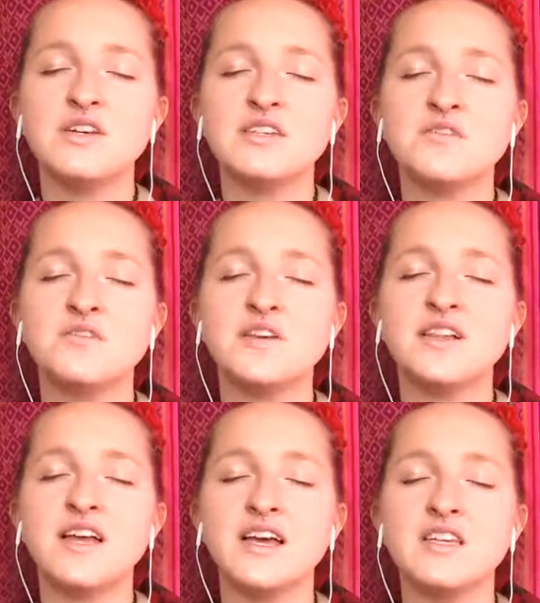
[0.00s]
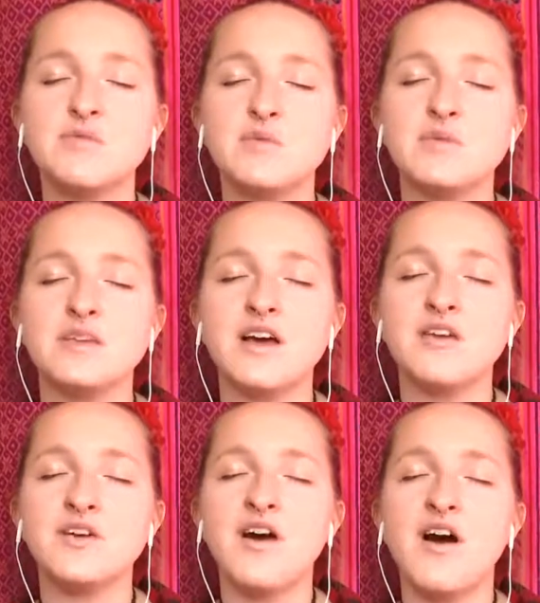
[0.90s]
it feel like to be able to have
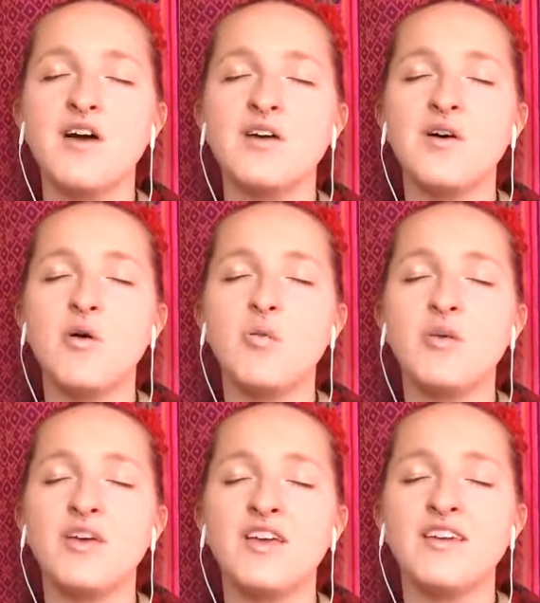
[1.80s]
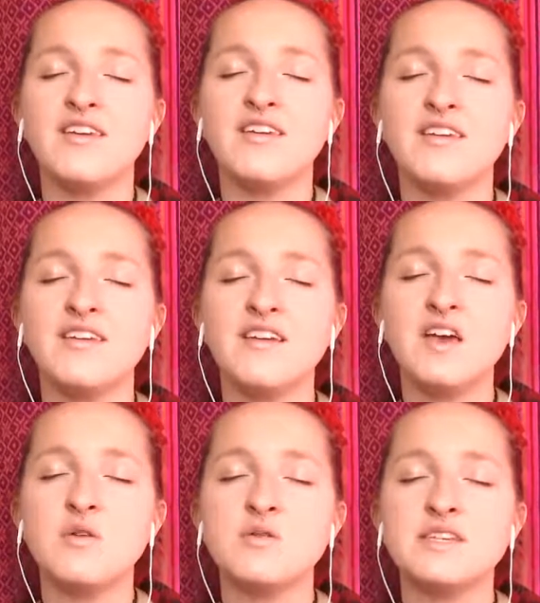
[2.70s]
your heart open
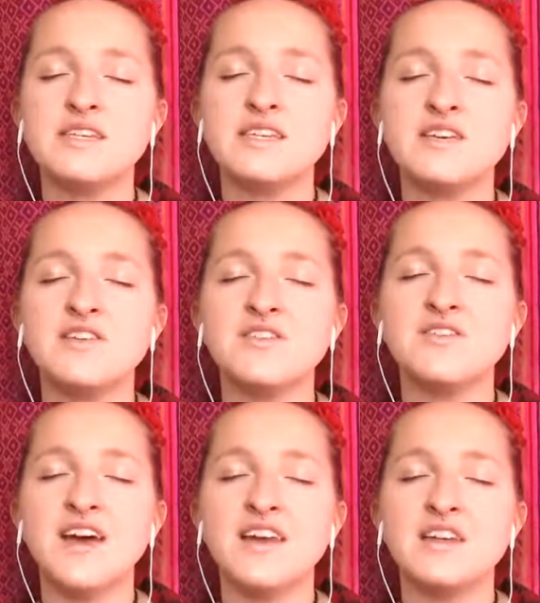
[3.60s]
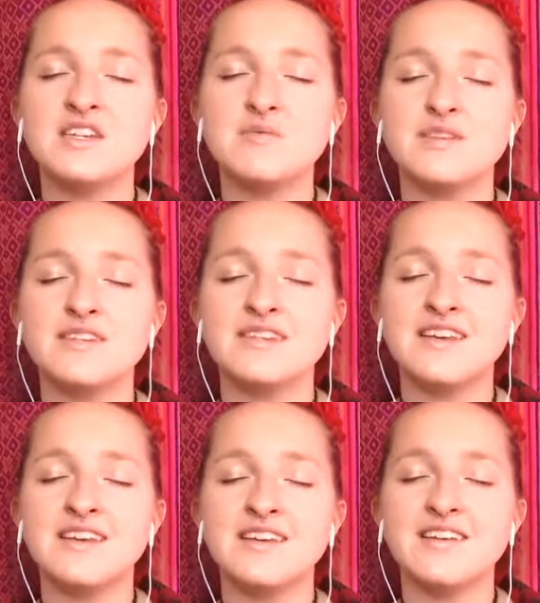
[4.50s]
and receive that
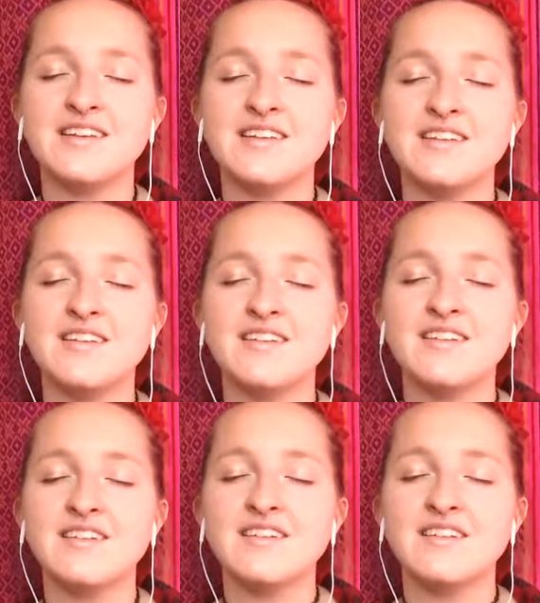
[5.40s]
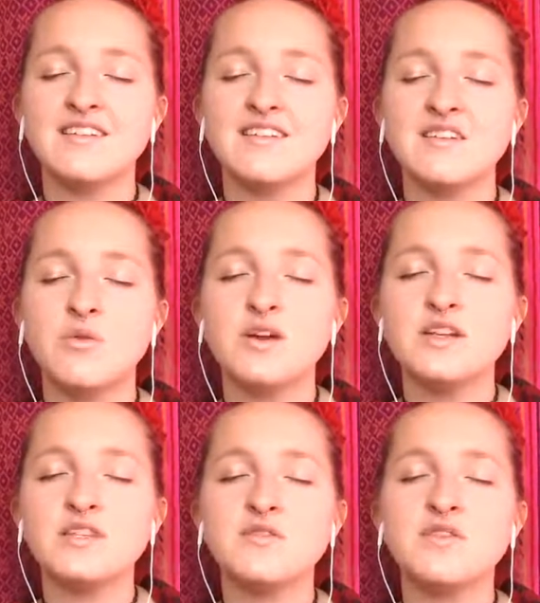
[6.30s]
intimacy? What does
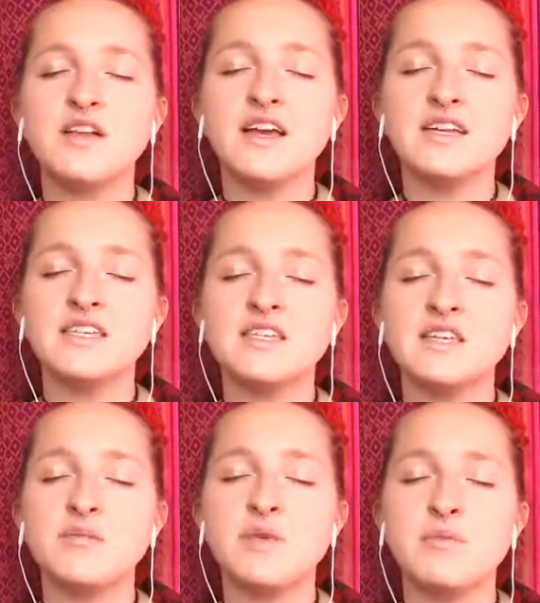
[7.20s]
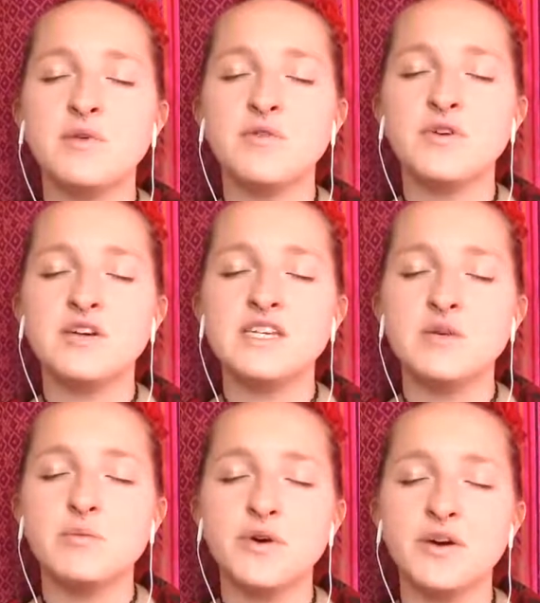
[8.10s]
it feel like to see people for
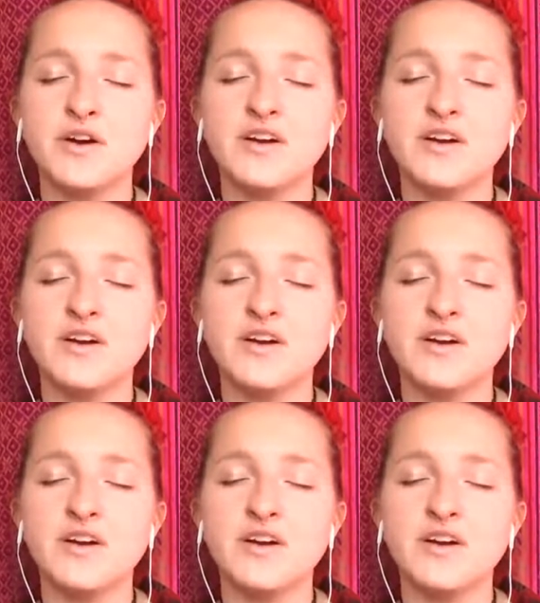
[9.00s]
deeper